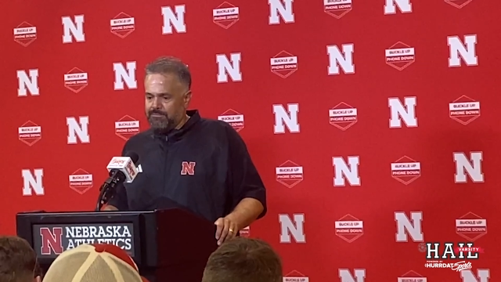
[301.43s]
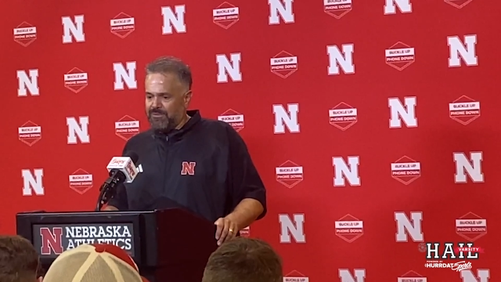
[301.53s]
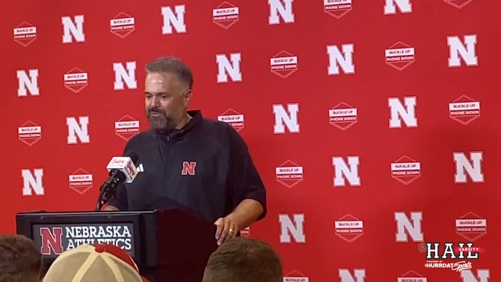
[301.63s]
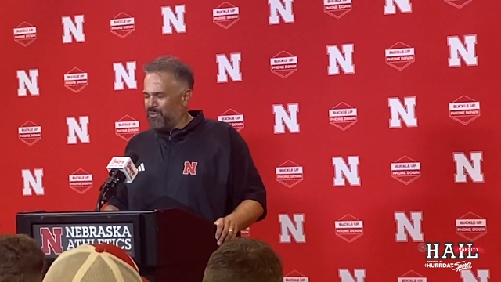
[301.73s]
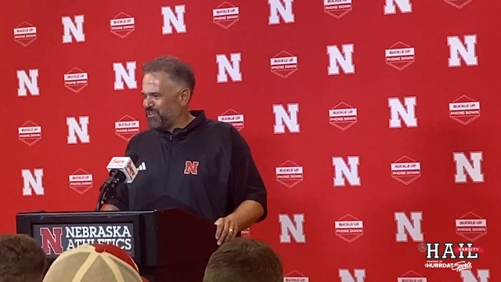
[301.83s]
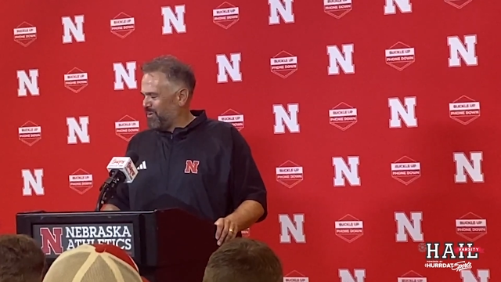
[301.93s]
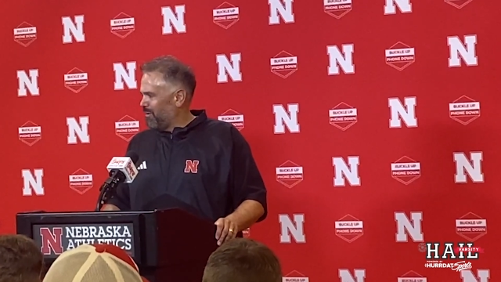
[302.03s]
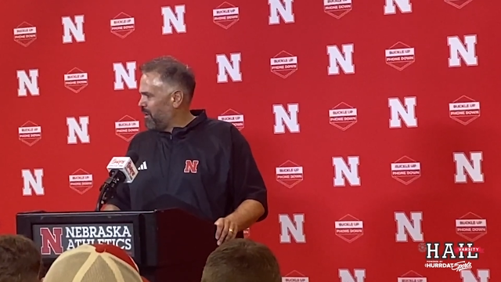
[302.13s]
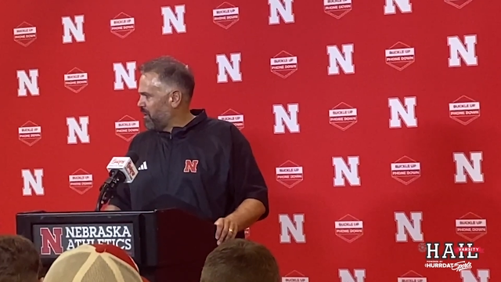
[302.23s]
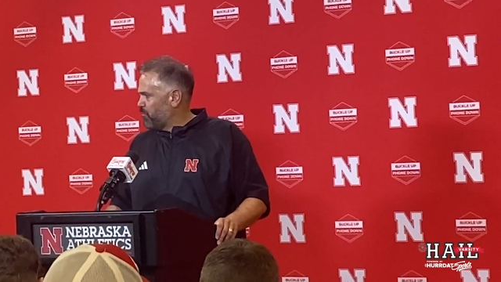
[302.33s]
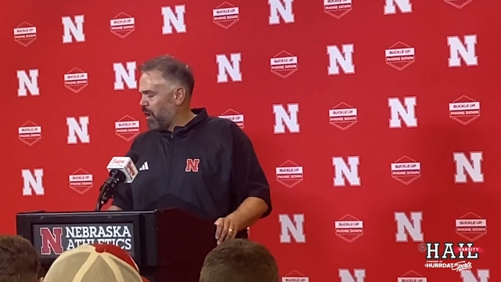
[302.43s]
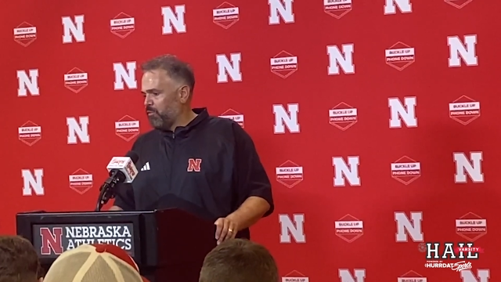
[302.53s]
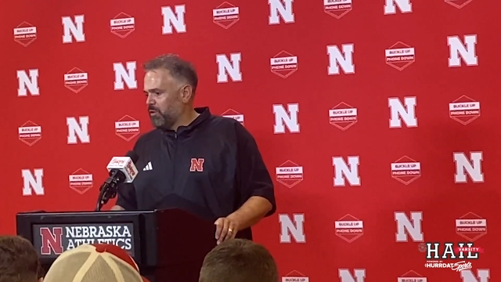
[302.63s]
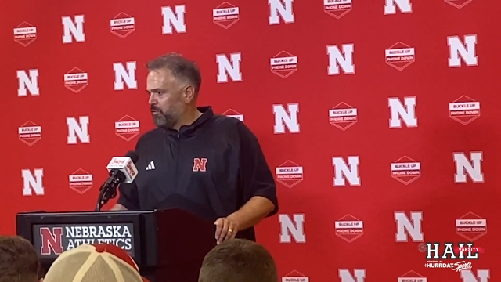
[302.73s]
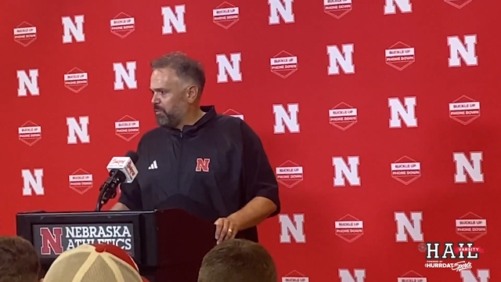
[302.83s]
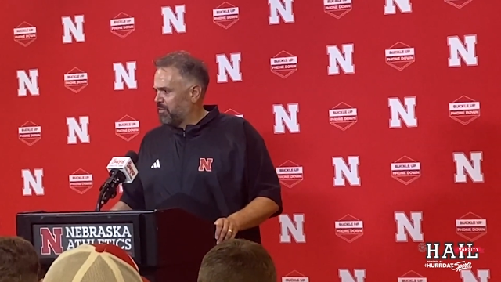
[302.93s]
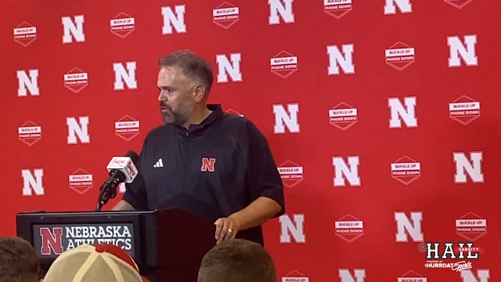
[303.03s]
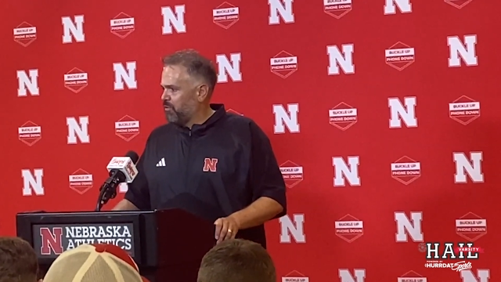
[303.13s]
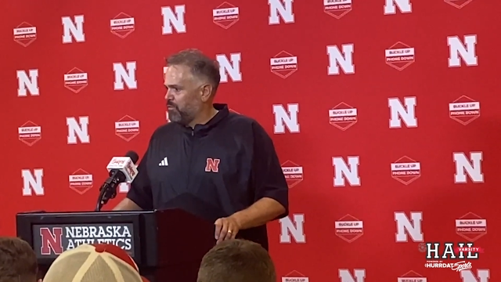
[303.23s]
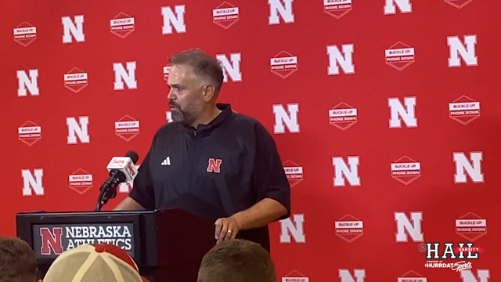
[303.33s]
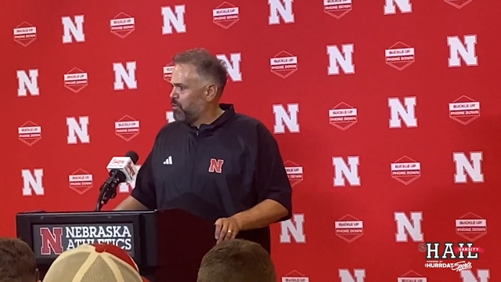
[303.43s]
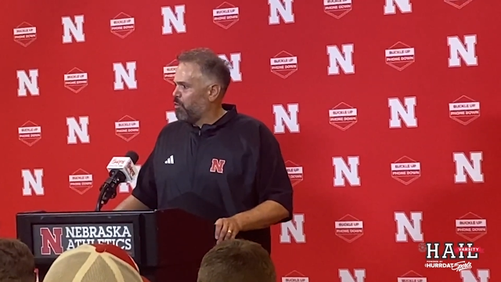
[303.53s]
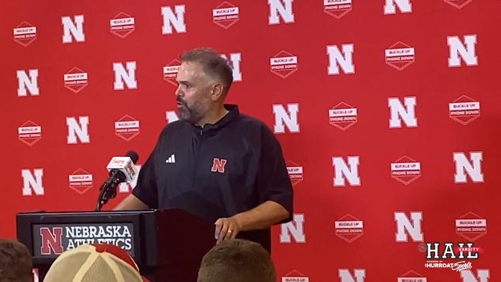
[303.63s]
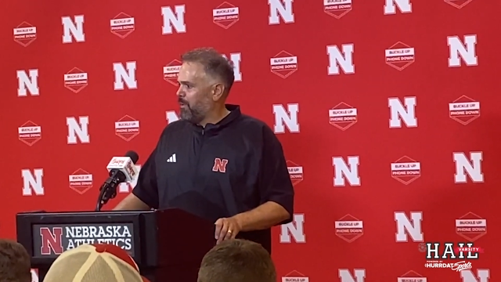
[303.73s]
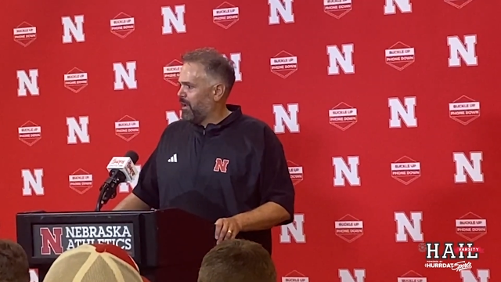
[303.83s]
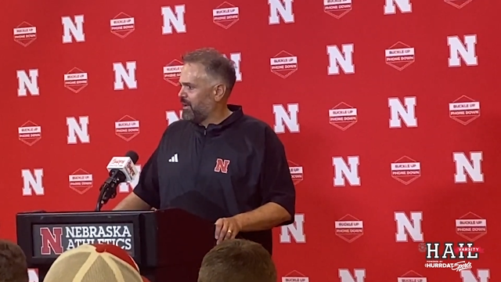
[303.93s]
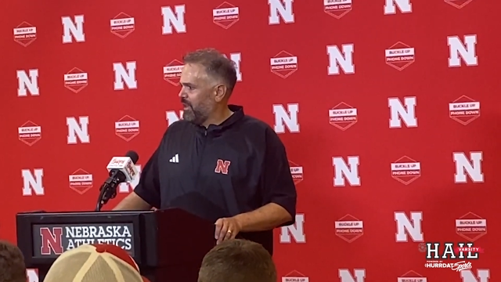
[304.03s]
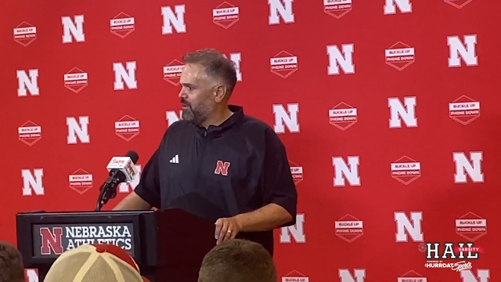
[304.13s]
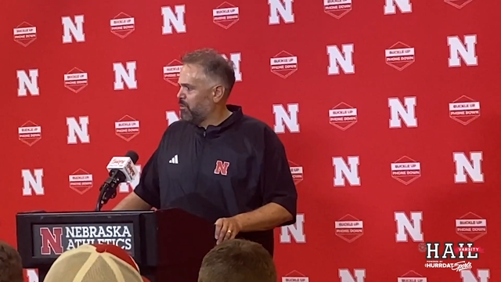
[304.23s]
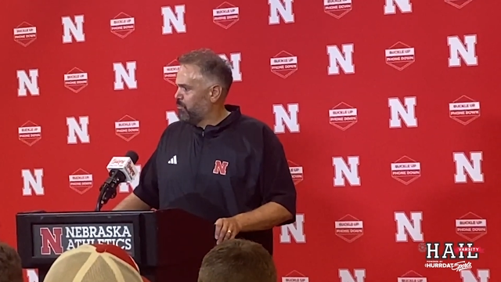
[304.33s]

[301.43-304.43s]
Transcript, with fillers: Unfortunately, I really respect their quarterback, and I,